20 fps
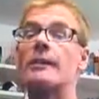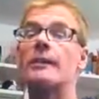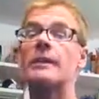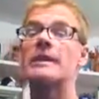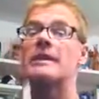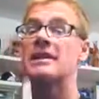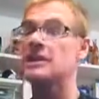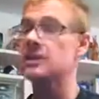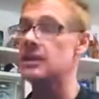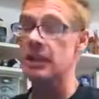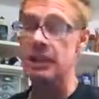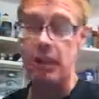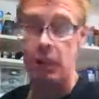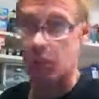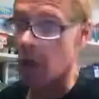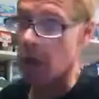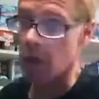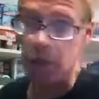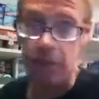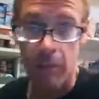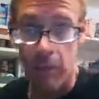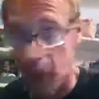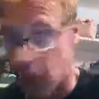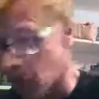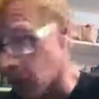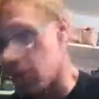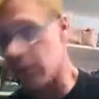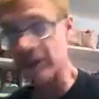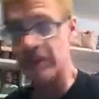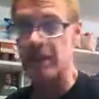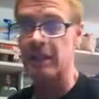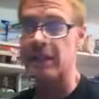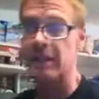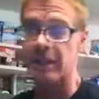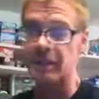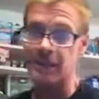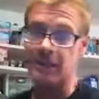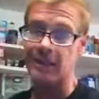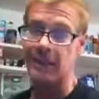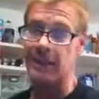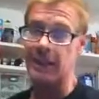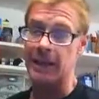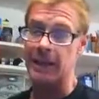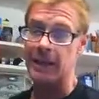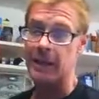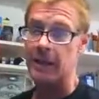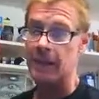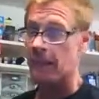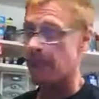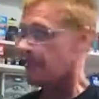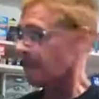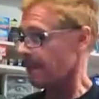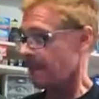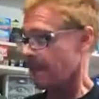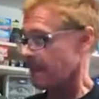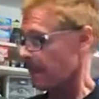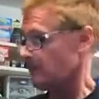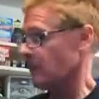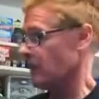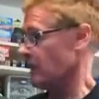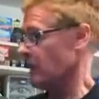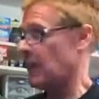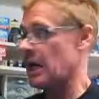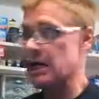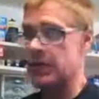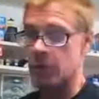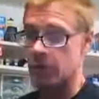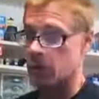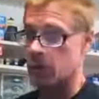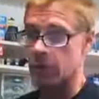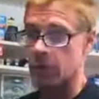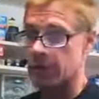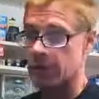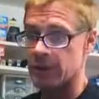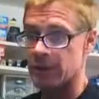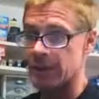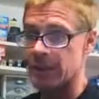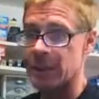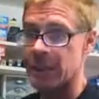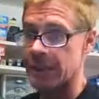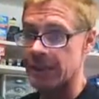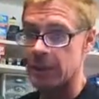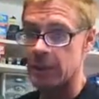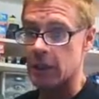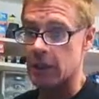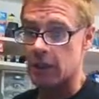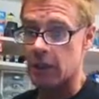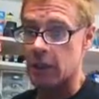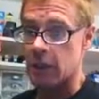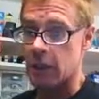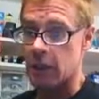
up and continue on tomorrow as they did today. Even I know that tonight